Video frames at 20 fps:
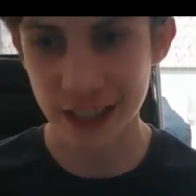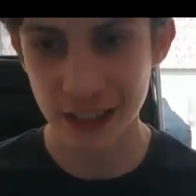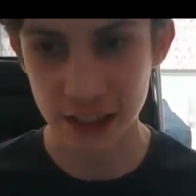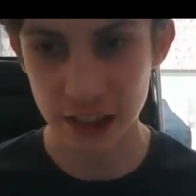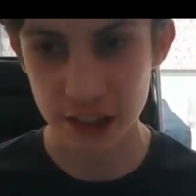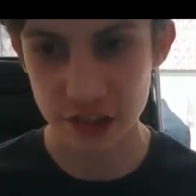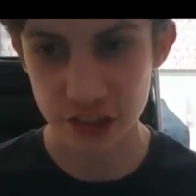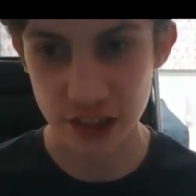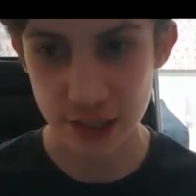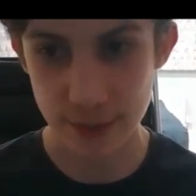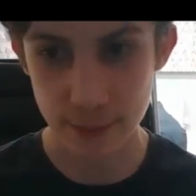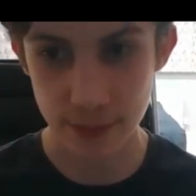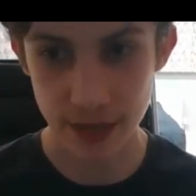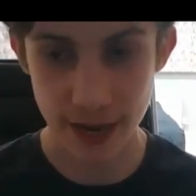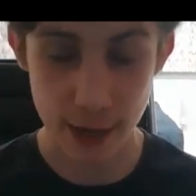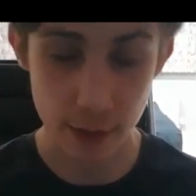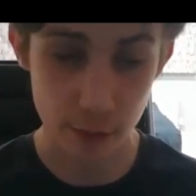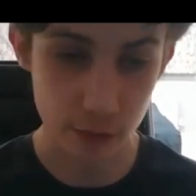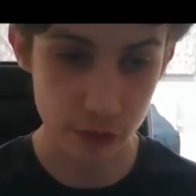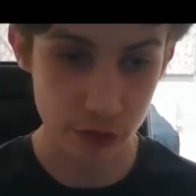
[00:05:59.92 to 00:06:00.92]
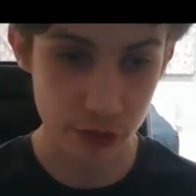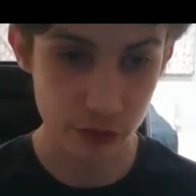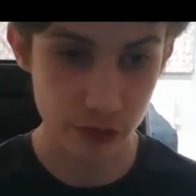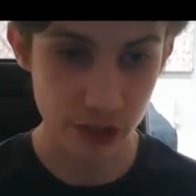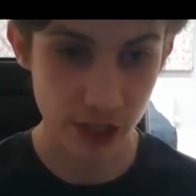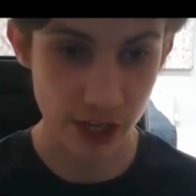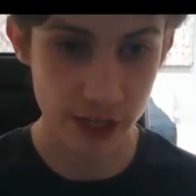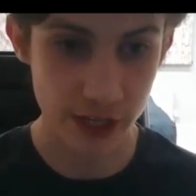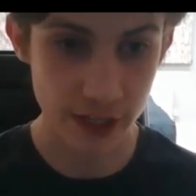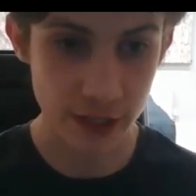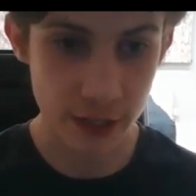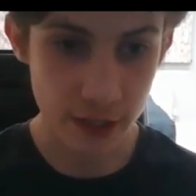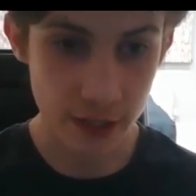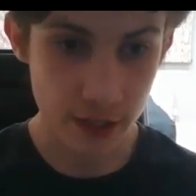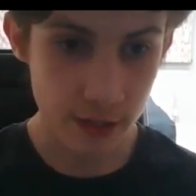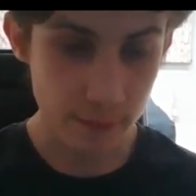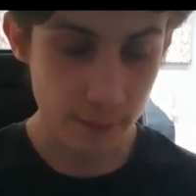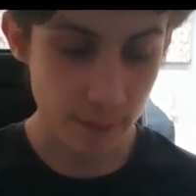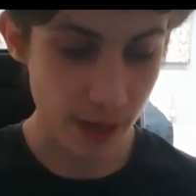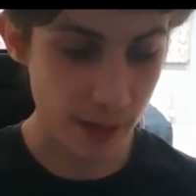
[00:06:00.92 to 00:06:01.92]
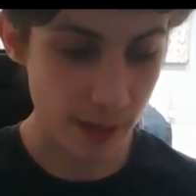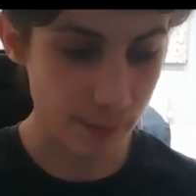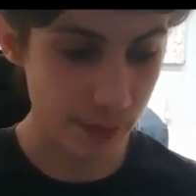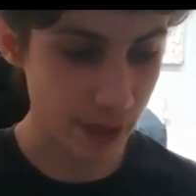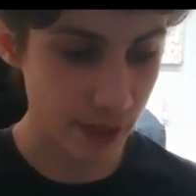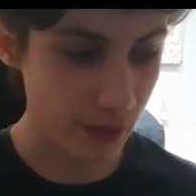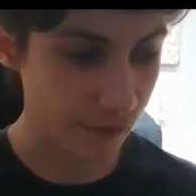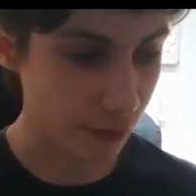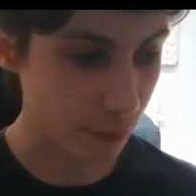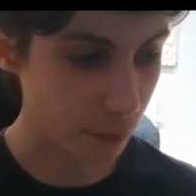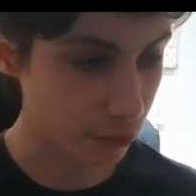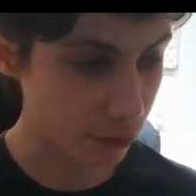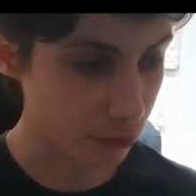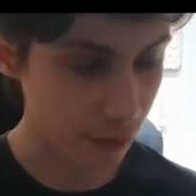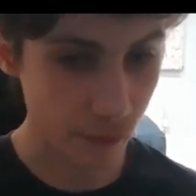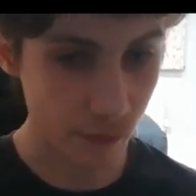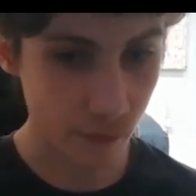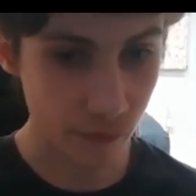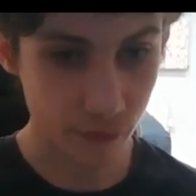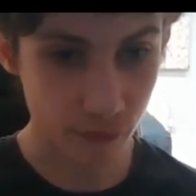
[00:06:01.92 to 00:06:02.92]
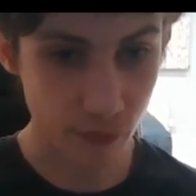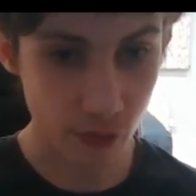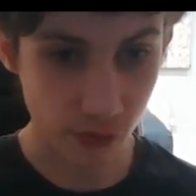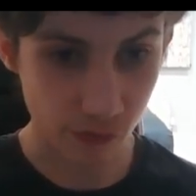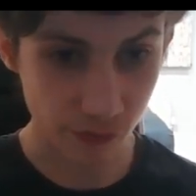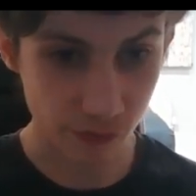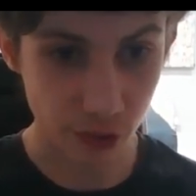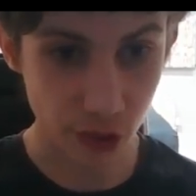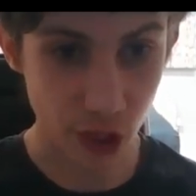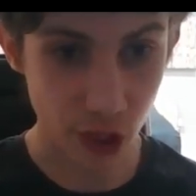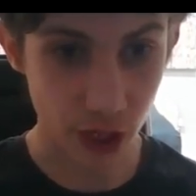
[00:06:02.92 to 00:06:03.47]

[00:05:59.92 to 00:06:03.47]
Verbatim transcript: English eliminator. Would you say maybe if it wasn't for